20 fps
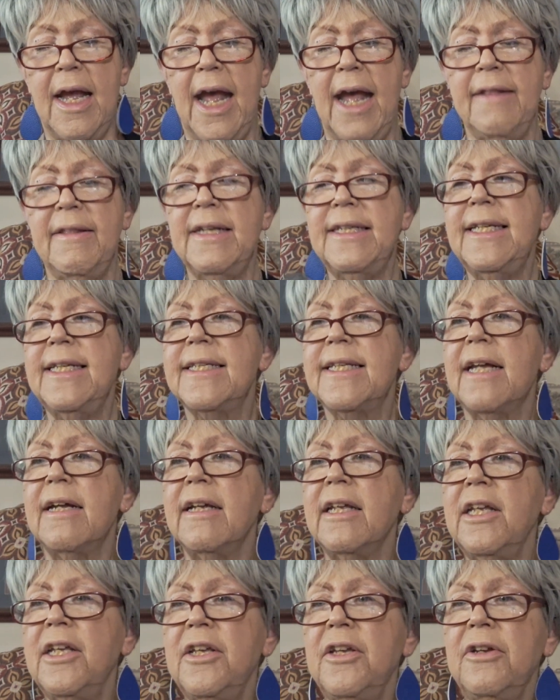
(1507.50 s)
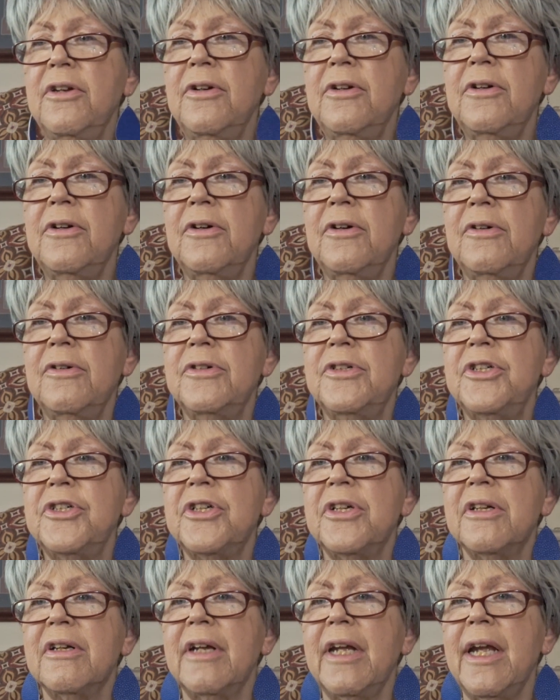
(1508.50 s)
And this is a
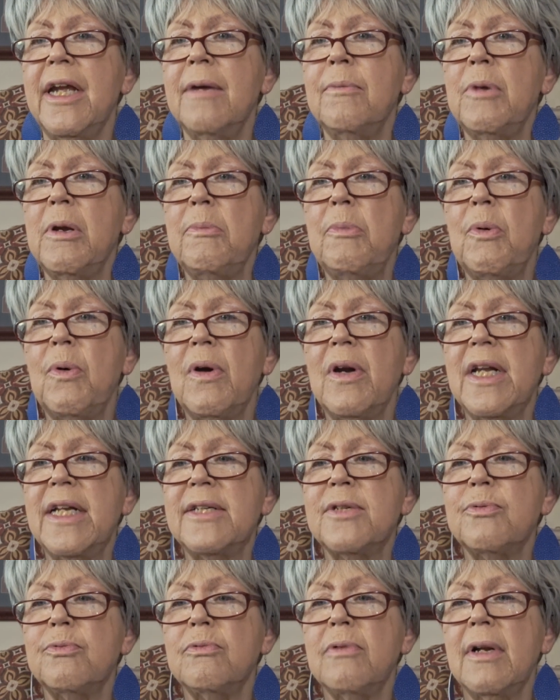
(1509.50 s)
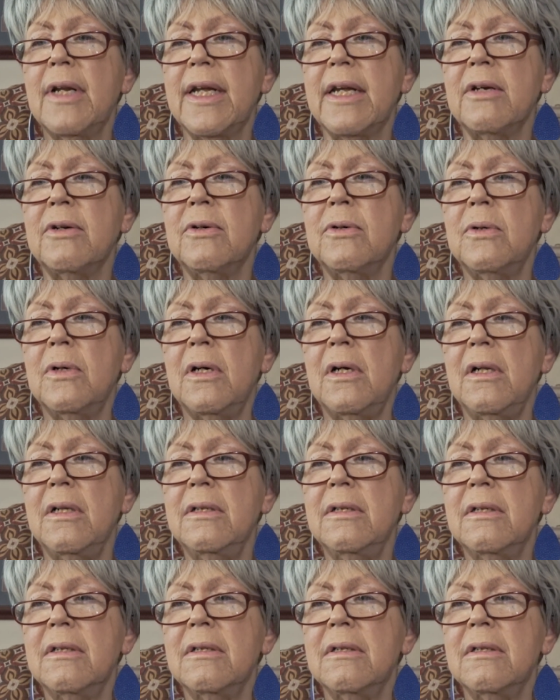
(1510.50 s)
huge emery board. It's really cool.